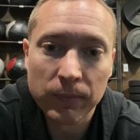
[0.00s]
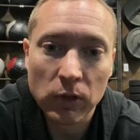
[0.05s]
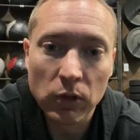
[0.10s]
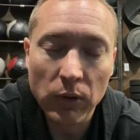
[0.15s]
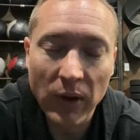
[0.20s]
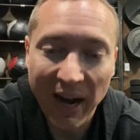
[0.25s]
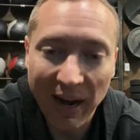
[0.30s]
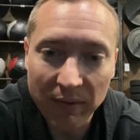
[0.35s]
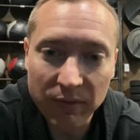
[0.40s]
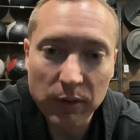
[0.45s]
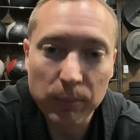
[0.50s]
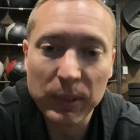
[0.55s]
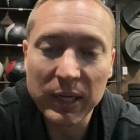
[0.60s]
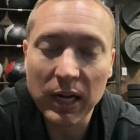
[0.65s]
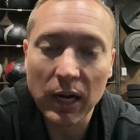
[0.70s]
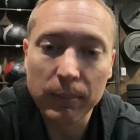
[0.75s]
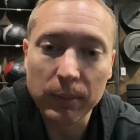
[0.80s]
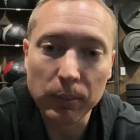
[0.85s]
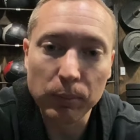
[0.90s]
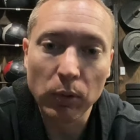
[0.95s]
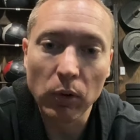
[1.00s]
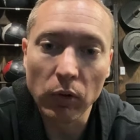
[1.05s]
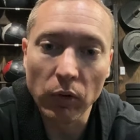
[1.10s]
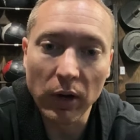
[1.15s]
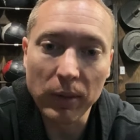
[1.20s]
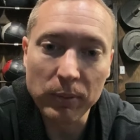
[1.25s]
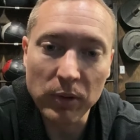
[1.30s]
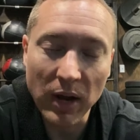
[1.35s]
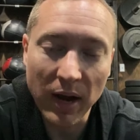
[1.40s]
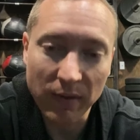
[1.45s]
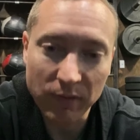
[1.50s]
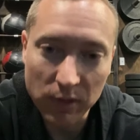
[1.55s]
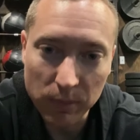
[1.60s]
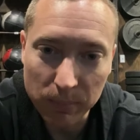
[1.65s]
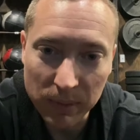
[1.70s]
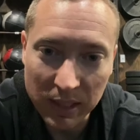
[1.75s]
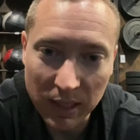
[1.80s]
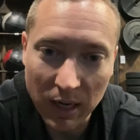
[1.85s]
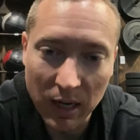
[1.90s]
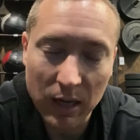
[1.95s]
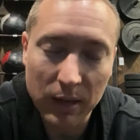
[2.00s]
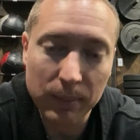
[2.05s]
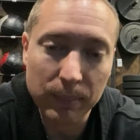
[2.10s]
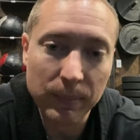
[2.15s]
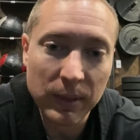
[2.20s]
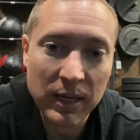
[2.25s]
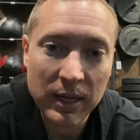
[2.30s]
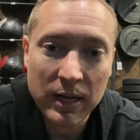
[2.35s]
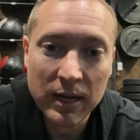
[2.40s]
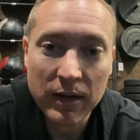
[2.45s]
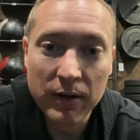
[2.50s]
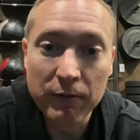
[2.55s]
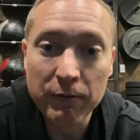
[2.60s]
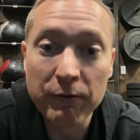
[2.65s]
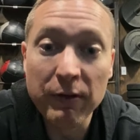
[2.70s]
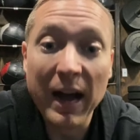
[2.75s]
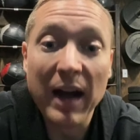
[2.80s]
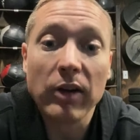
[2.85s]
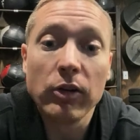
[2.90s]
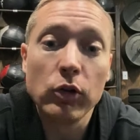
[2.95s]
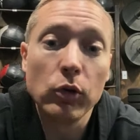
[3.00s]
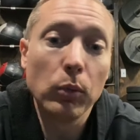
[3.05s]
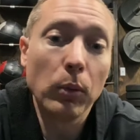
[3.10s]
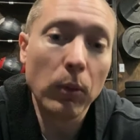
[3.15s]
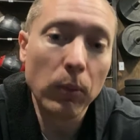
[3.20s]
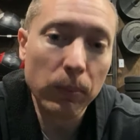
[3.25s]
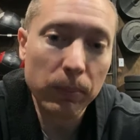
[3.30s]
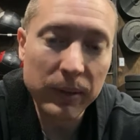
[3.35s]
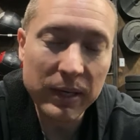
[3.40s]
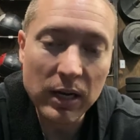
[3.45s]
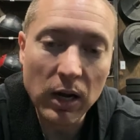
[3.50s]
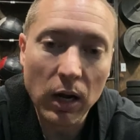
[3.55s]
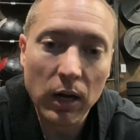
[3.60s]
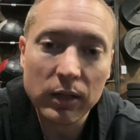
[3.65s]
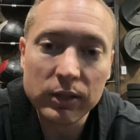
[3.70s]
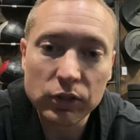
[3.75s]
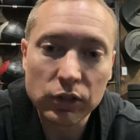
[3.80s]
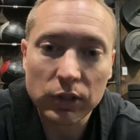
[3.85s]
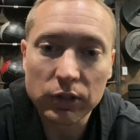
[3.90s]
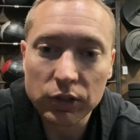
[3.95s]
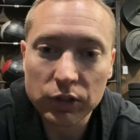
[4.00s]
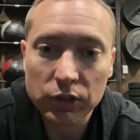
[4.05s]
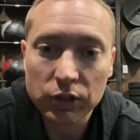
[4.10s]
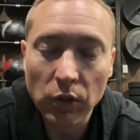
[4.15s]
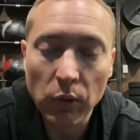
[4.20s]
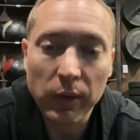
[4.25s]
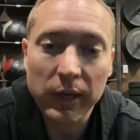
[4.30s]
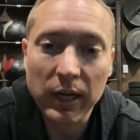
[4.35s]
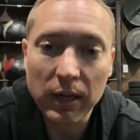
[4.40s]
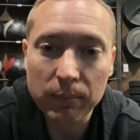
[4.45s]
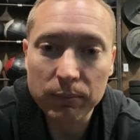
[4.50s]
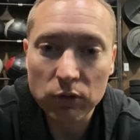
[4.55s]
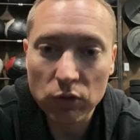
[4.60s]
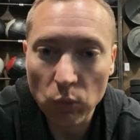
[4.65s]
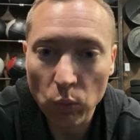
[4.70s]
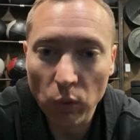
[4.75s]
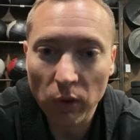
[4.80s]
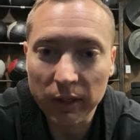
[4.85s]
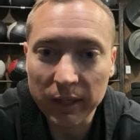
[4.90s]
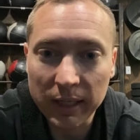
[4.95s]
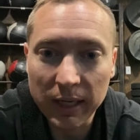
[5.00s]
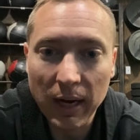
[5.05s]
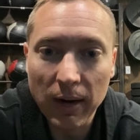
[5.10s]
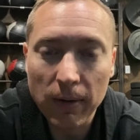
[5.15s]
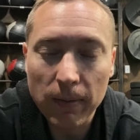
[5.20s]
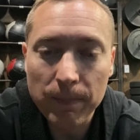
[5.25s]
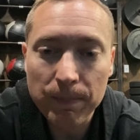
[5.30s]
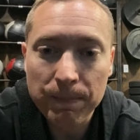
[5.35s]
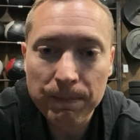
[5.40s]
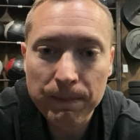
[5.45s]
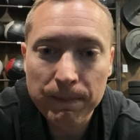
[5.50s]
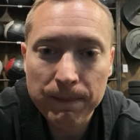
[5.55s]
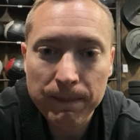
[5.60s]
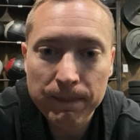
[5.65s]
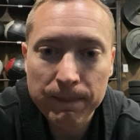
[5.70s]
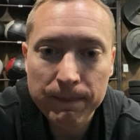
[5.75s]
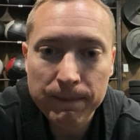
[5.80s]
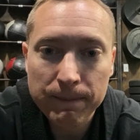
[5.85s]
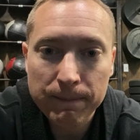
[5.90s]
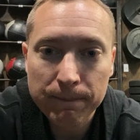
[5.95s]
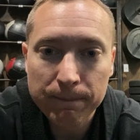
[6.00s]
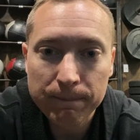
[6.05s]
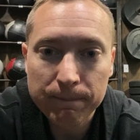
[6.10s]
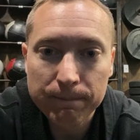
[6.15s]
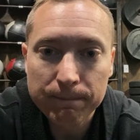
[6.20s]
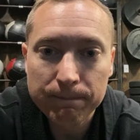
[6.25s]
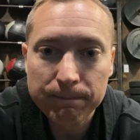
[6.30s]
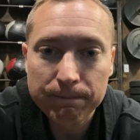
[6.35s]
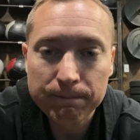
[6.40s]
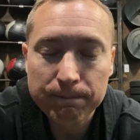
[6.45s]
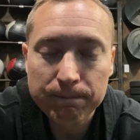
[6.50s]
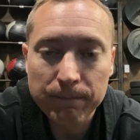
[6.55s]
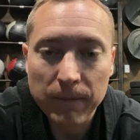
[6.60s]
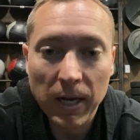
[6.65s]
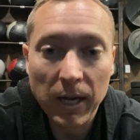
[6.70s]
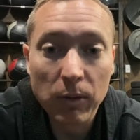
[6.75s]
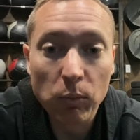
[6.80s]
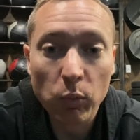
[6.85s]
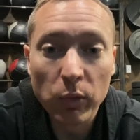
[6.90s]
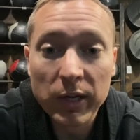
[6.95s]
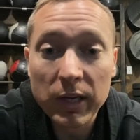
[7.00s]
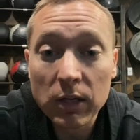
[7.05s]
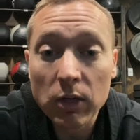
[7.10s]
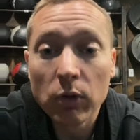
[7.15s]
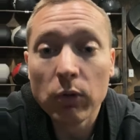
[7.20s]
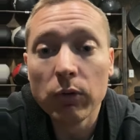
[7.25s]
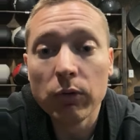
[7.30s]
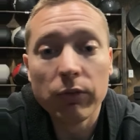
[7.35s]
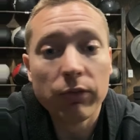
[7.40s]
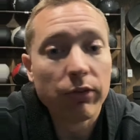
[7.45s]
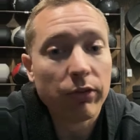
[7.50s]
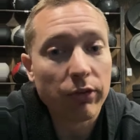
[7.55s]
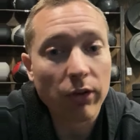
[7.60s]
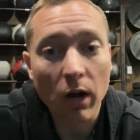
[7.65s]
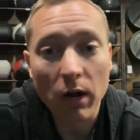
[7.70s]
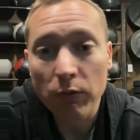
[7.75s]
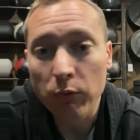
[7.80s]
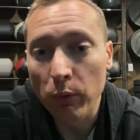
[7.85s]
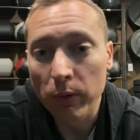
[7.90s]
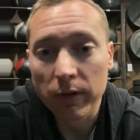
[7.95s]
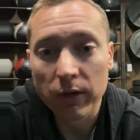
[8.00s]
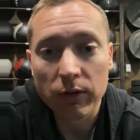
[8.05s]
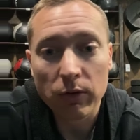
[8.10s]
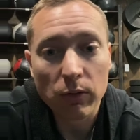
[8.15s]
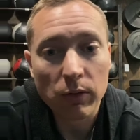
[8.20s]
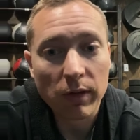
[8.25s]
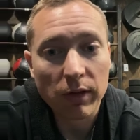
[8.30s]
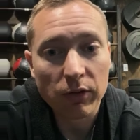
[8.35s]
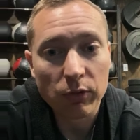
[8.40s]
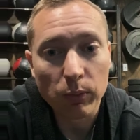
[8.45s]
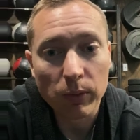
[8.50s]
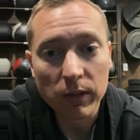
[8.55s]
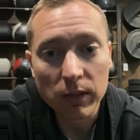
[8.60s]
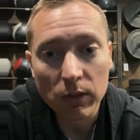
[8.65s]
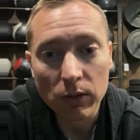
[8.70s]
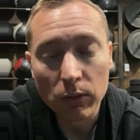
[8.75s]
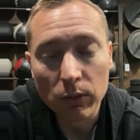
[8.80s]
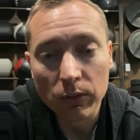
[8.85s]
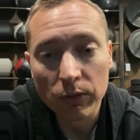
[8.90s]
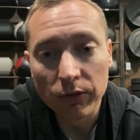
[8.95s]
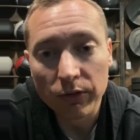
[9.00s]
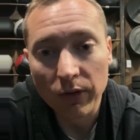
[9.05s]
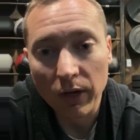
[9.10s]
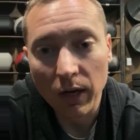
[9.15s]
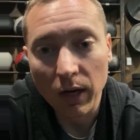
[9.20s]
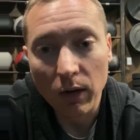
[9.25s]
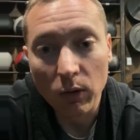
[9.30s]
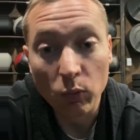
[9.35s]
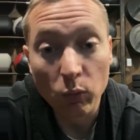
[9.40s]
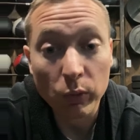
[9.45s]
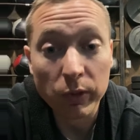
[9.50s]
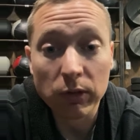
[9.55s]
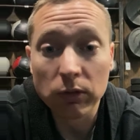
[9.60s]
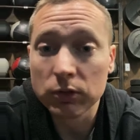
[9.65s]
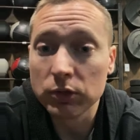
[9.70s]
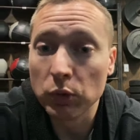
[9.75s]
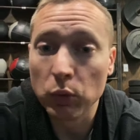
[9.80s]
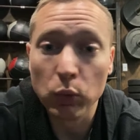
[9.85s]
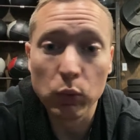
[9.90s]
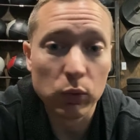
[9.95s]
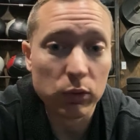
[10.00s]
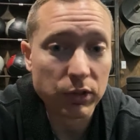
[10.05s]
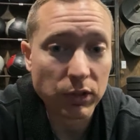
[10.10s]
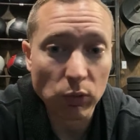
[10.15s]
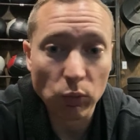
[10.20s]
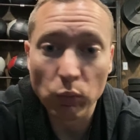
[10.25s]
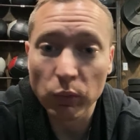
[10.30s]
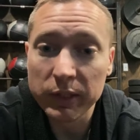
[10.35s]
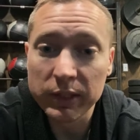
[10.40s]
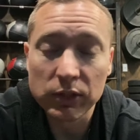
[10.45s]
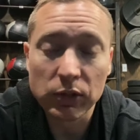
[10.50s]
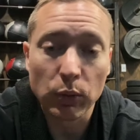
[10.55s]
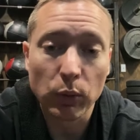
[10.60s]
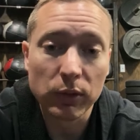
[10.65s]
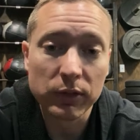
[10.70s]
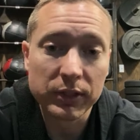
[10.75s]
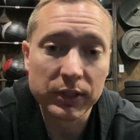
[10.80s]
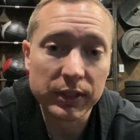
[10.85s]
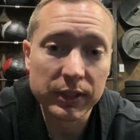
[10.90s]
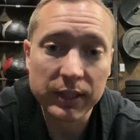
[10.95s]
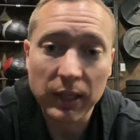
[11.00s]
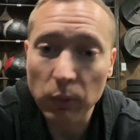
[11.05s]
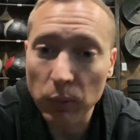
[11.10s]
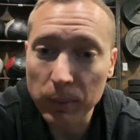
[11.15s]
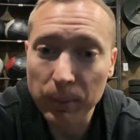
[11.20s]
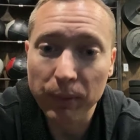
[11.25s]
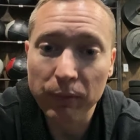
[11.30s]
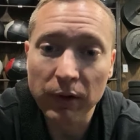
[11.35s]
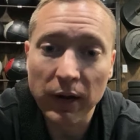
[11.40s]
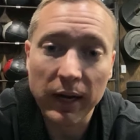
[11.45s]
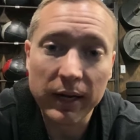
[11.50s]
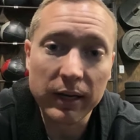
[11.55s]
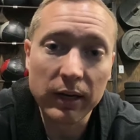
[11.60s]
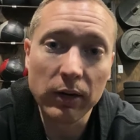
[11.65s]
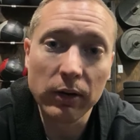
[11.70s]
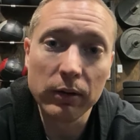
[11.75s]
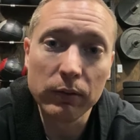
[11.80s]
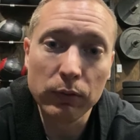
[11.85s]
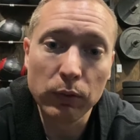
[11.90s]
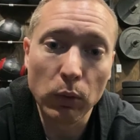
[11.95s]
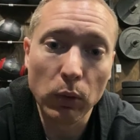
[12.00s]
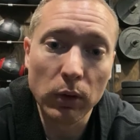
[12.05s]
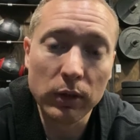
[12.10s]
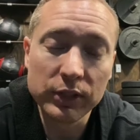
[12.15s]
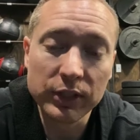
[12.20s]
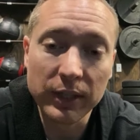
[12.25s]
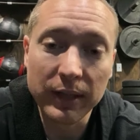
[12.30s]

You have to become a program. You have to become valuable beyond just showing up to working out. And we use software to do this. We use real tools and resources that we provide here in Forge.